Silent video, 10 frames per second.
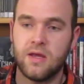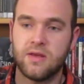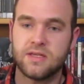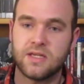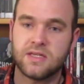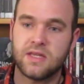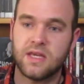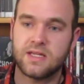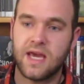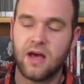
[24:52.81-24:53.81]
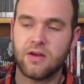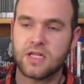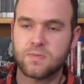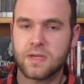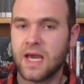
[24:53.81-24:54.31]
This is the
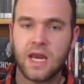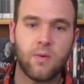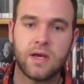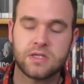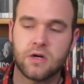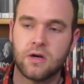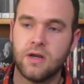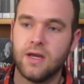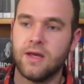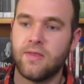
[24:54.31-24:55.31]
Italian spaghetti western